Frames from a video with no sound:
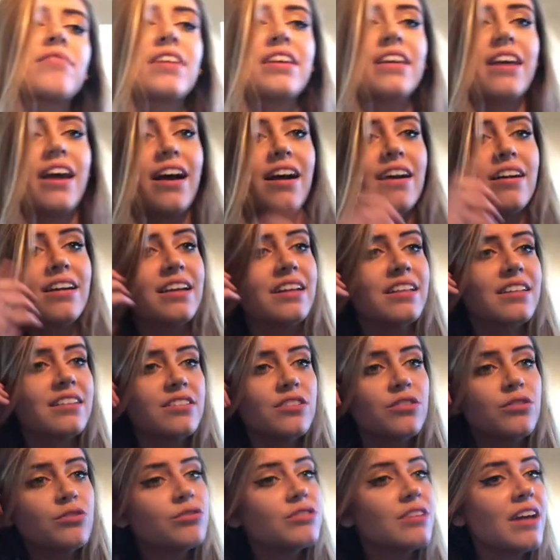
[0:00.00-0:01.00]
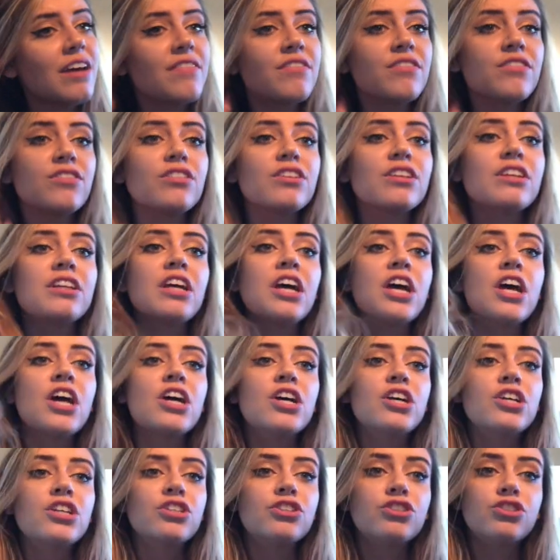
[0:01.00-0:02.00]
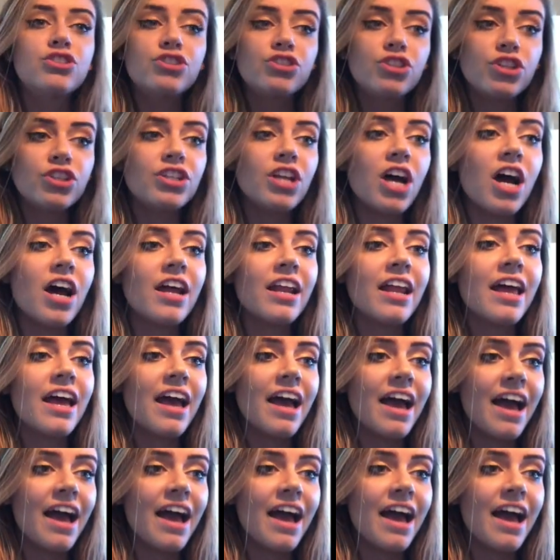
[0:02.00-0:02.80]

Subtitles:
Yeah, and you definitely should not